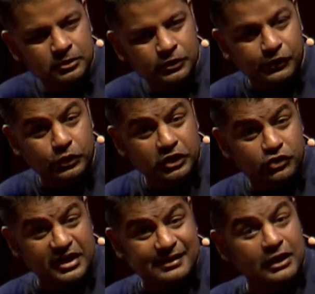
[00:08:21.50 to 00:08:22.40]
So you can
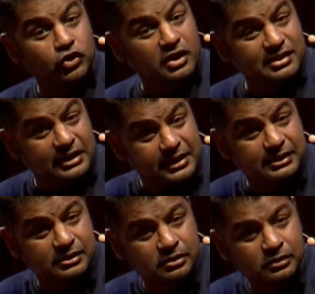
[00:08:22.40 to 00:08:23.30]
transact
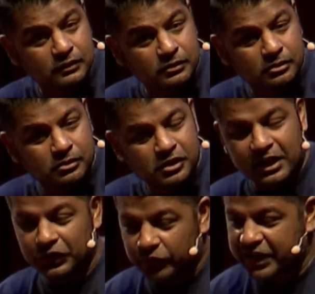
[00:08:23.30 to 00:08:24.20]
trustless.
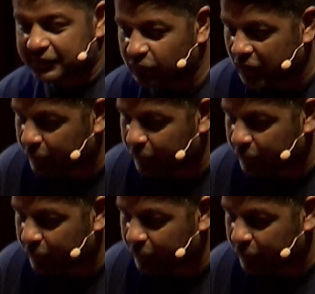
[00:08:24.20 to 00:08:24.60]
And the reason why